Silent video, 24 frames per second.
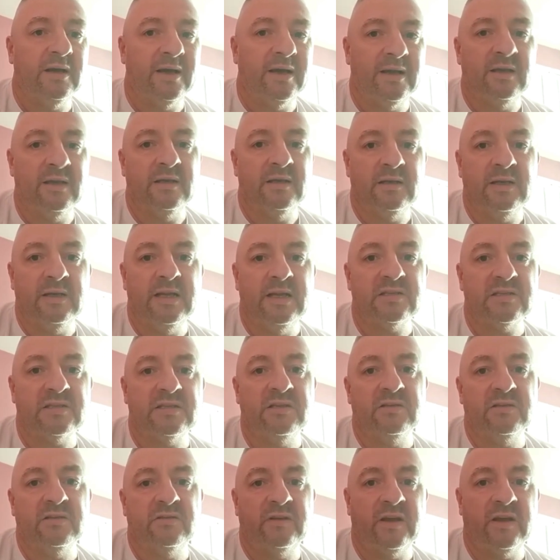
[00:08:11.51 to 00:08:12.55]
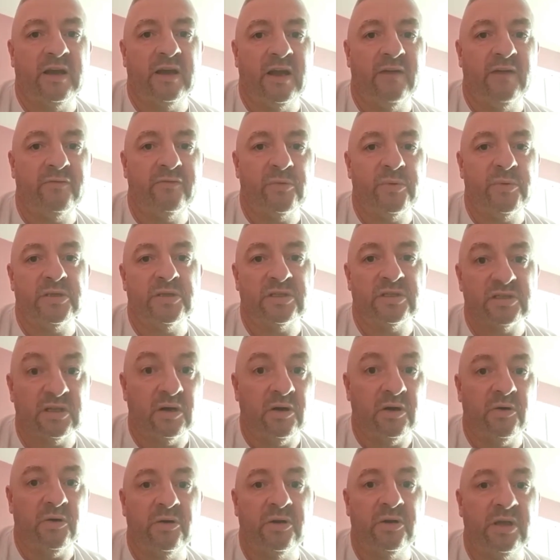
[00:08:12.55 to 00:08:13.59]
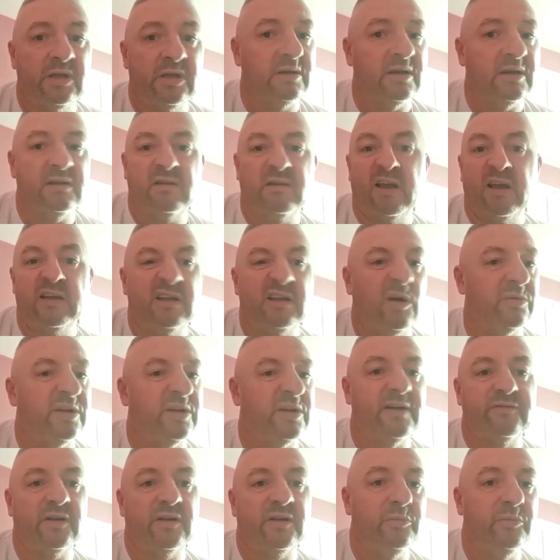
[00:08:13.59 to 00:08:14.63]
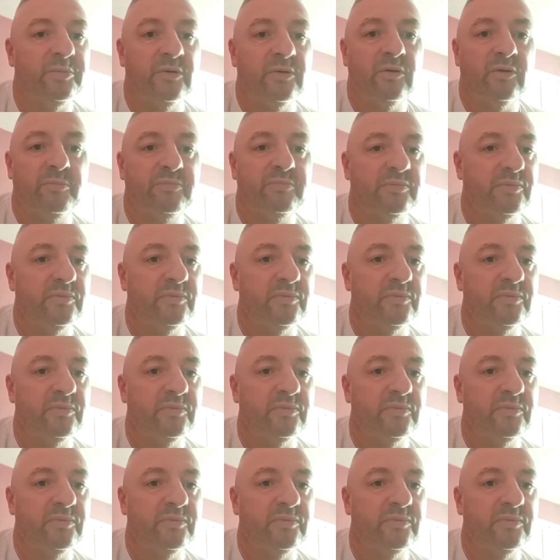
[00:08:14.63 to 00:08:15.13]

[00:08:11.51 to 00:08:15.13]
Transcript: and listen to everyone's story, that they don't have to open up.